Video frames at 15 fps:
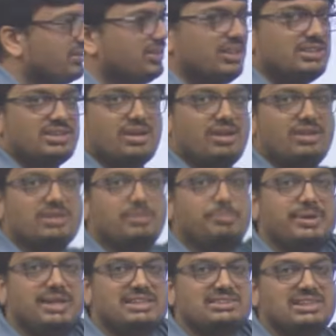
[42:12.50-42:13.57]
These are all the
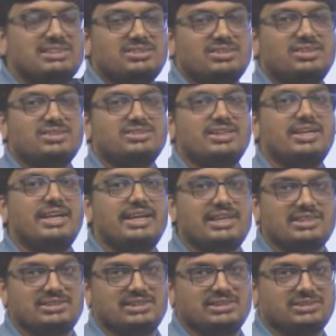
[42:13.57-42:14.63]
basic surds and
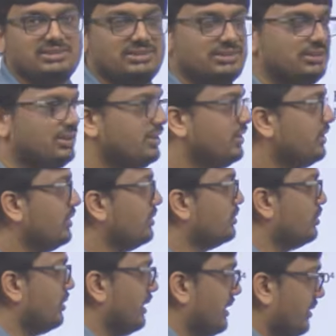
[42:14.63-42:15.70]
indices.
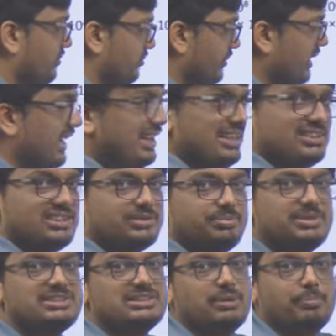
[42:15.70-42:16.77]
So indices
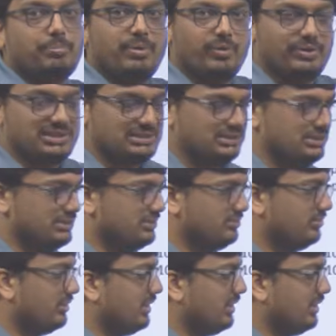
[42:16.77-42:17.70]
means powers.